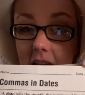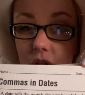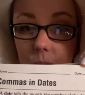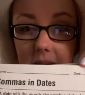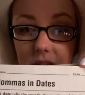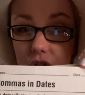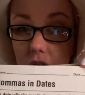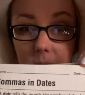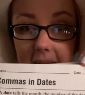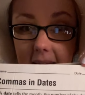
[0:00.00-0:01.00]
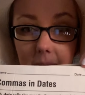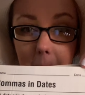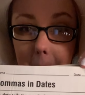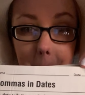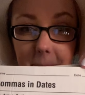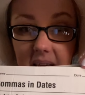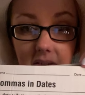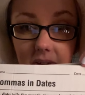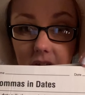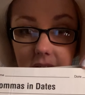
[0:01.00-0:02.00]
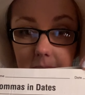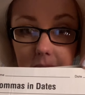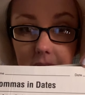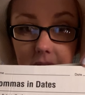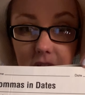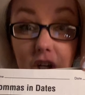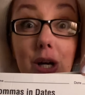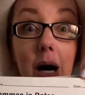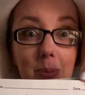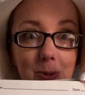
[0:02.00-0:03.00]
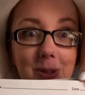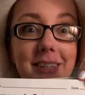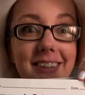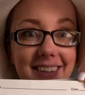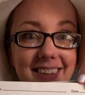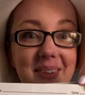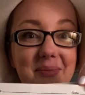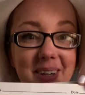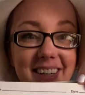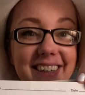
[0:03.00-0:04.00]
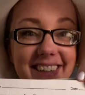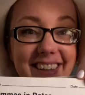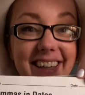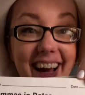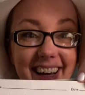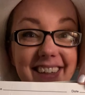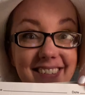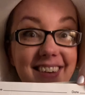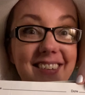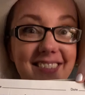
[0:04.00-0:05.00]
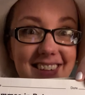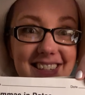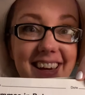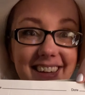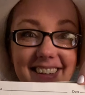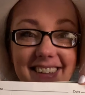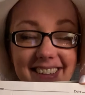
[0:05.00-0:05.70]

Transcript: so I don't have a big long number, gobbledygook number? Yeah, you know you want to say it.